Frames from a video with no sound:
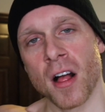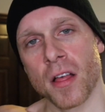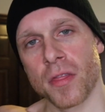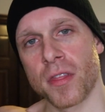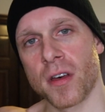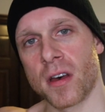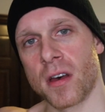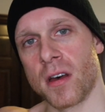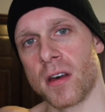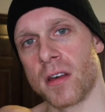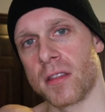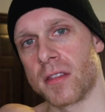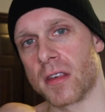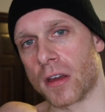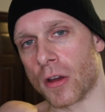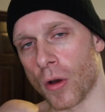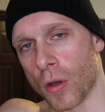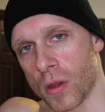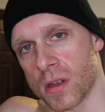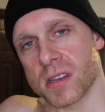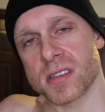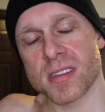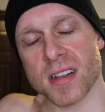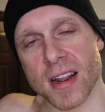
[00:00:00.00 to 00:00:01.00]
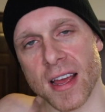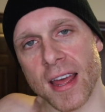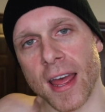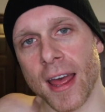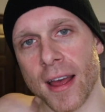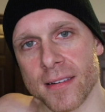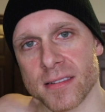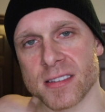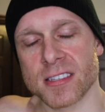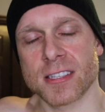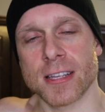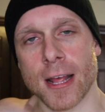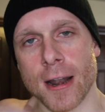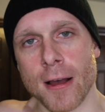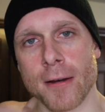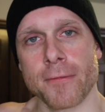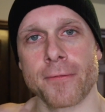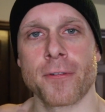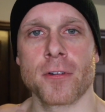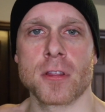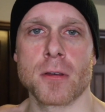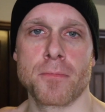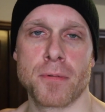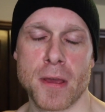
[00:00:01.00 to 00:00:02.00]
the, the goals that I have set up
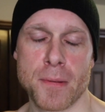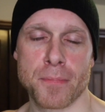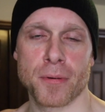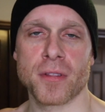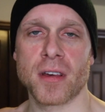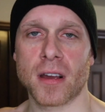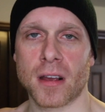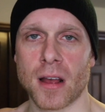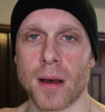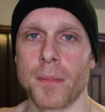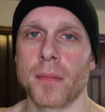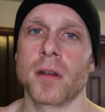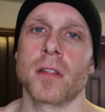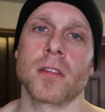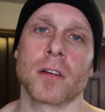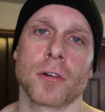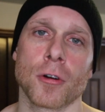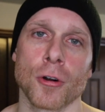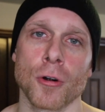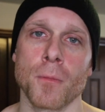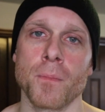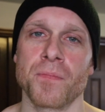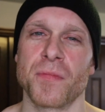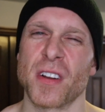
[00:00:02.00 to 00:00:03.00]
for the people that come into the group,